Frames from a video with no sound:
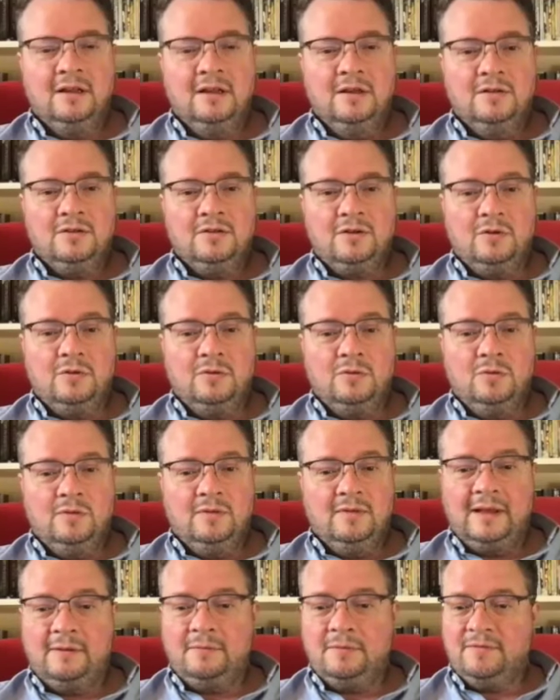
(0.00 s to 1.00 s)
So
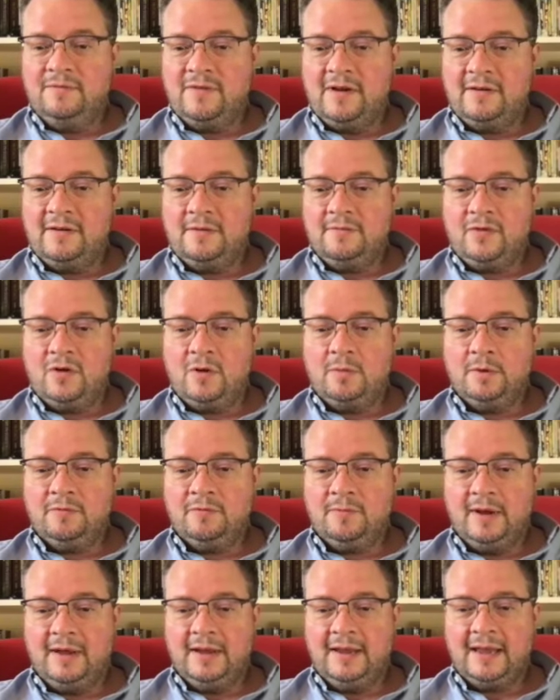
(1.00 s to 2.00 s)
that was very informative,
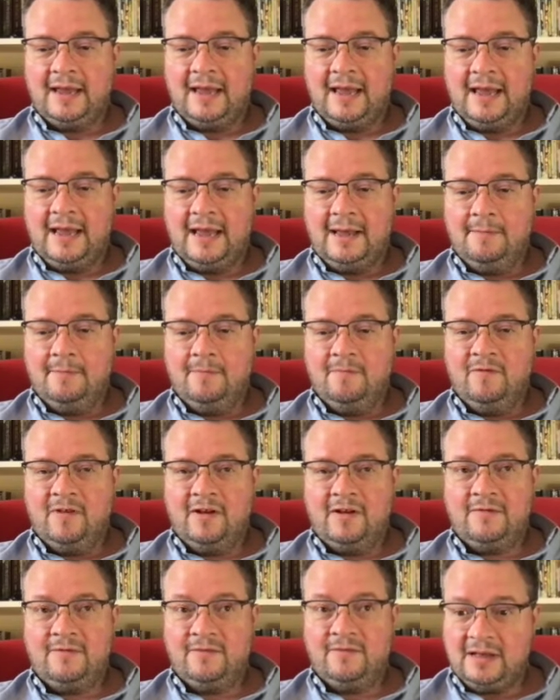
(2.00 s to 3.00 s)
Mike.
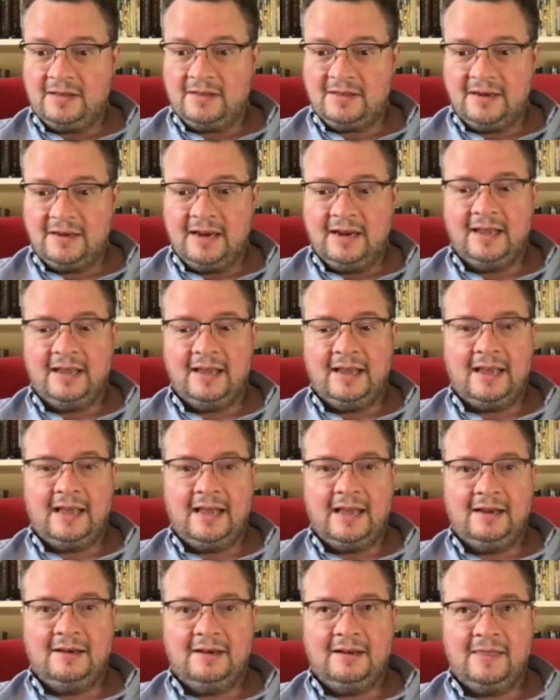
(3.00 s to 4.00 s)
Very fascinating.
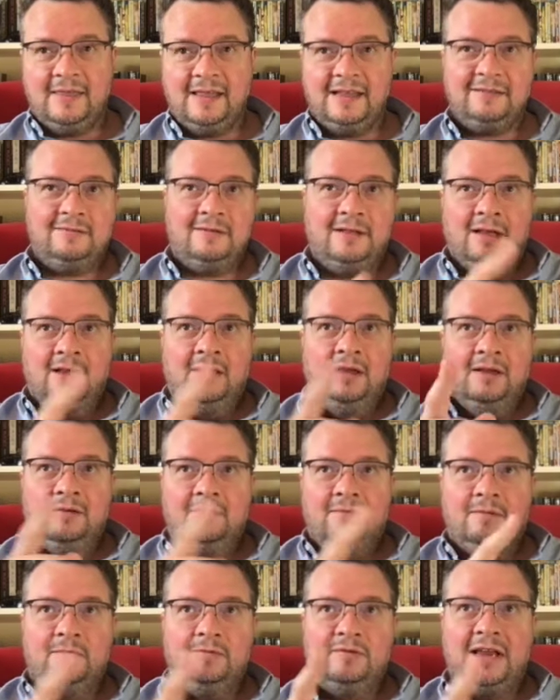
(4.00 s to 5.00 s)
And I think,
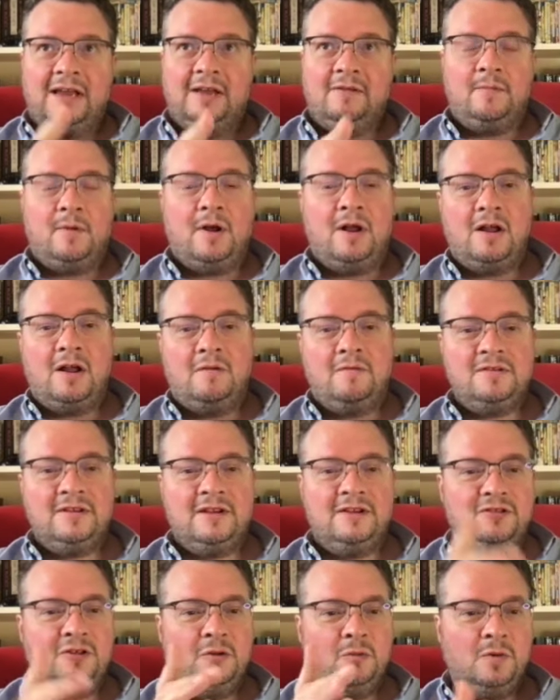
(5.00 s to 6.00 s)
taken from our
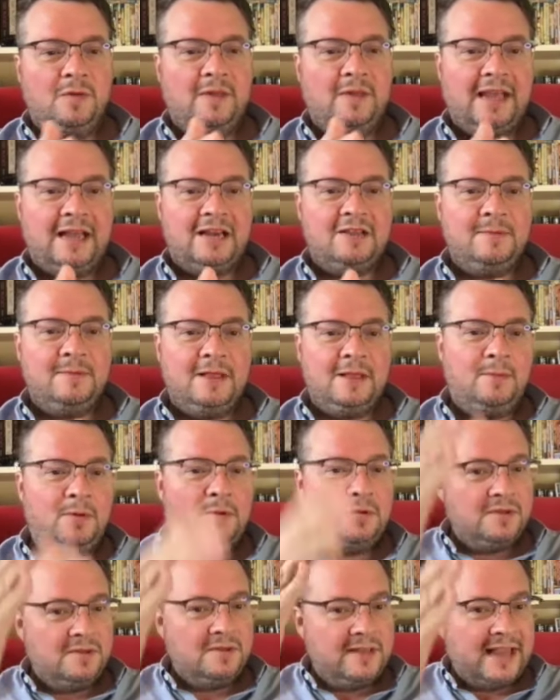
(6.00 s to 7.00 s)
conversation, the one that gets me the
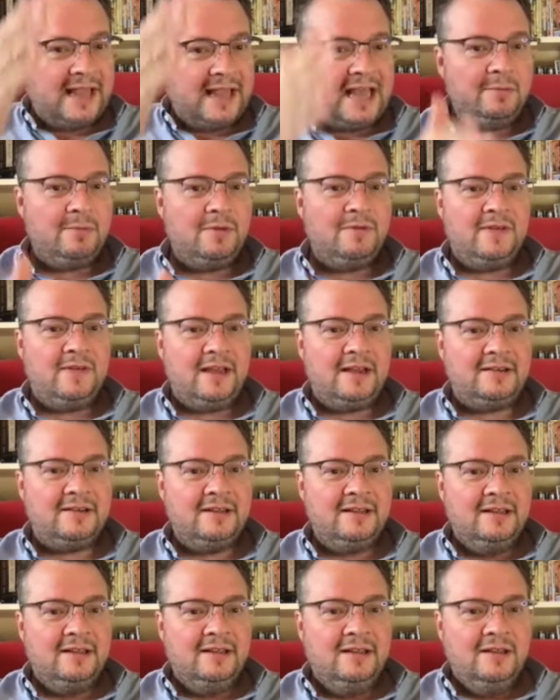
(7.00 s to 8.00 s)
most is the Kamm effect.
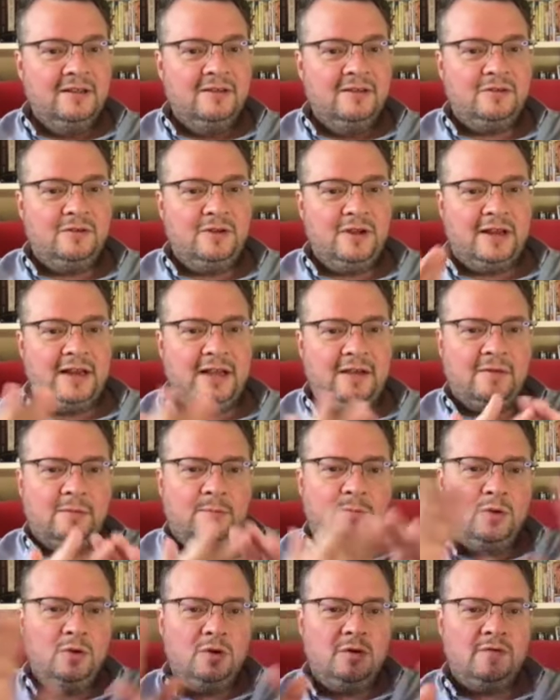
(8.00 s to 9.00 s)
So you can have a
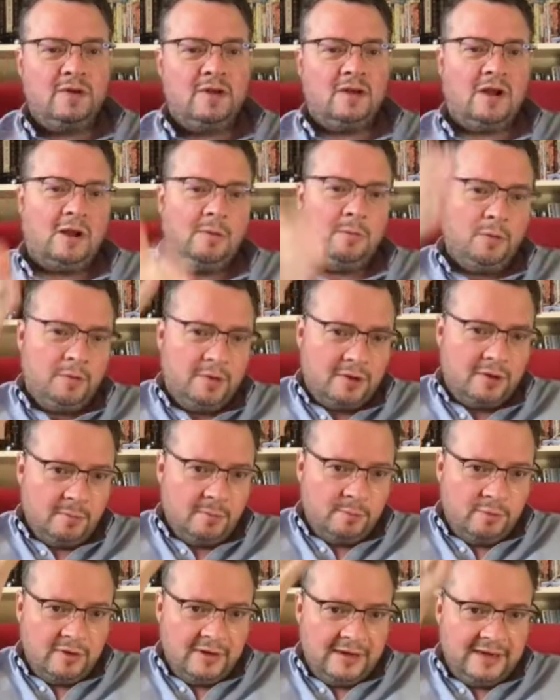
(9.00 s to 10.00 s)
beautiful car, but with a
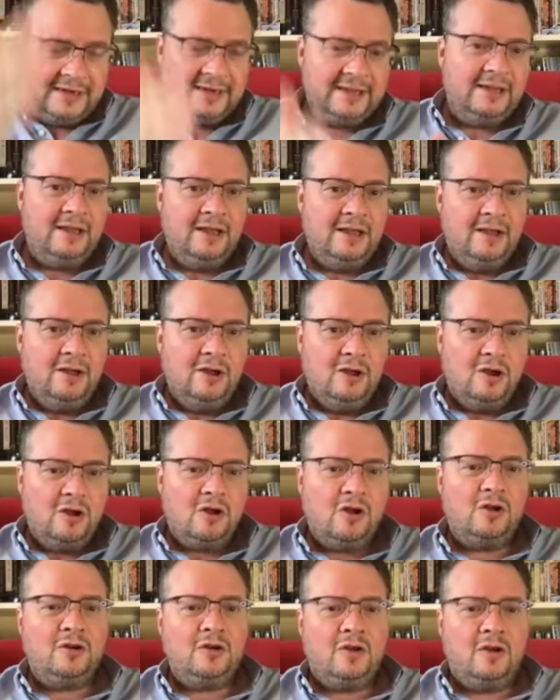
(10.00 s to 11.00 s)
completely
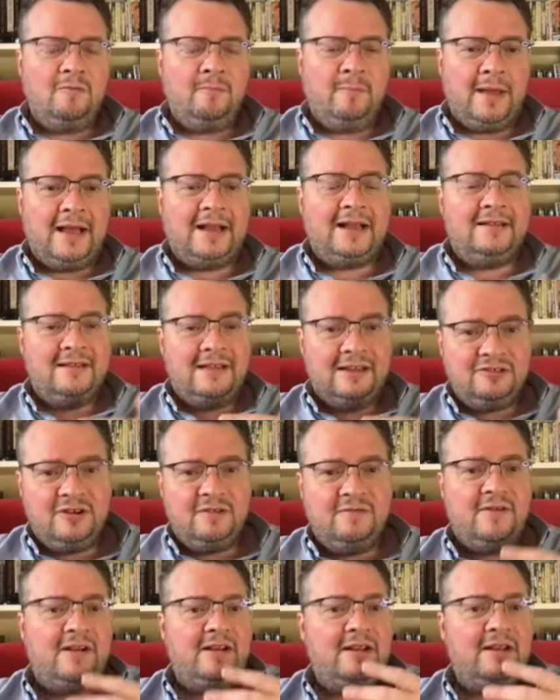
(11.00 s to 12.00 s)
cut off back is actually
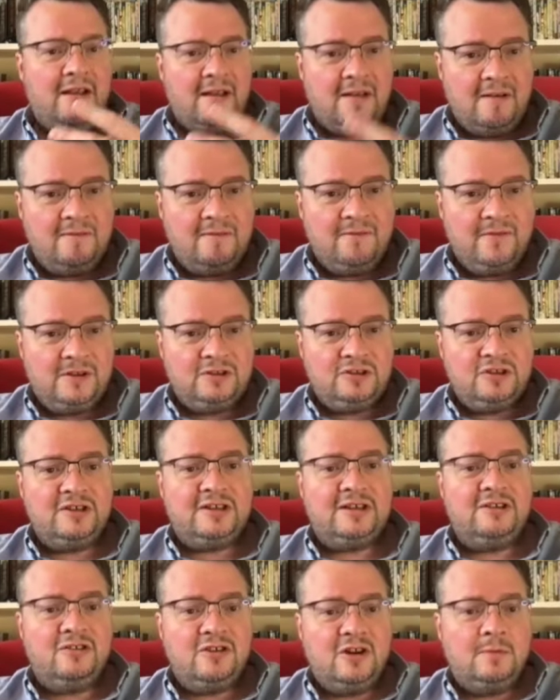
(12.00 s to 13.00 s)
very efficient
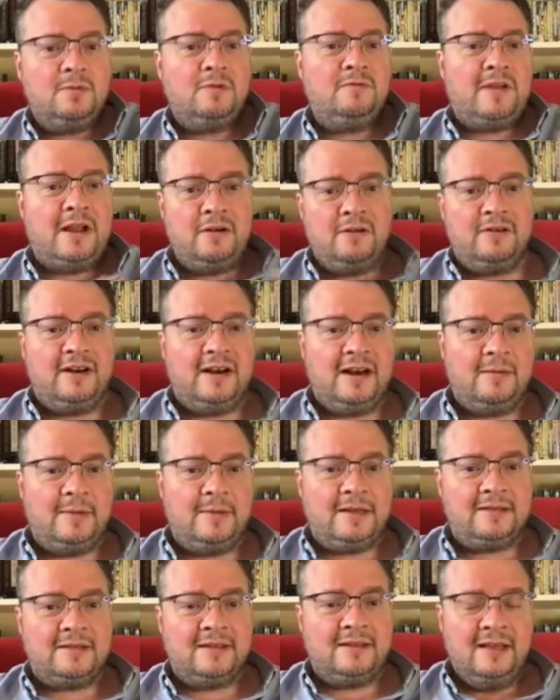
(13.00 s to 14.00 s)
in terms of aerodynamics.